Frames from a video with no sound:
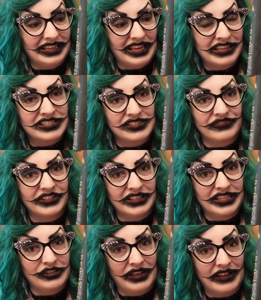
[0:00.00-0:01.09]
I just feel
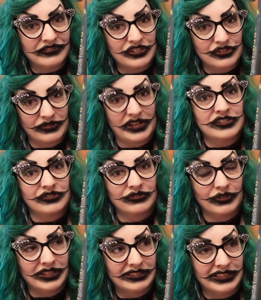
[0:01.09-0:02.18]
like you have to trudge through
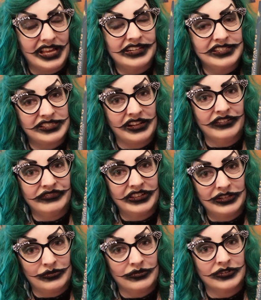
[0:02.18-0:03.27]
a lot of stuff in
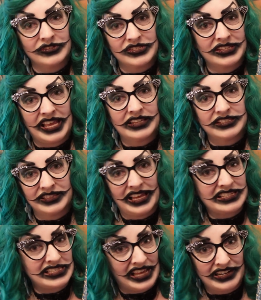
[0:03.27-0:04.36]
order to get to that
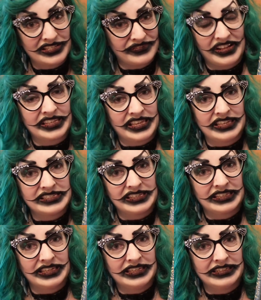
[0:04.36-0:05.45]
satisfying
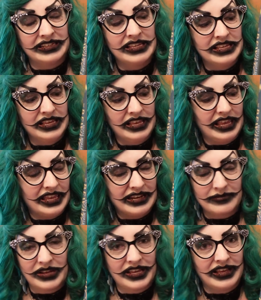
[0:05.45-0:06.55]
ending, and
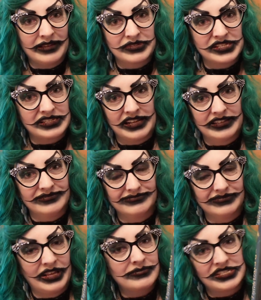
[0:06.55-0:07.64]
I'm just
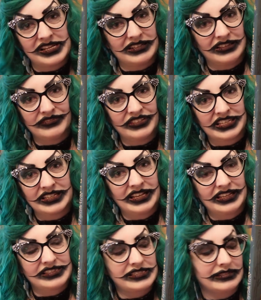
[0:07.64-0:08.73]
not loving it,
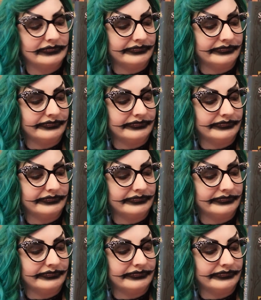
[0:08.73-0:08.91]
guys.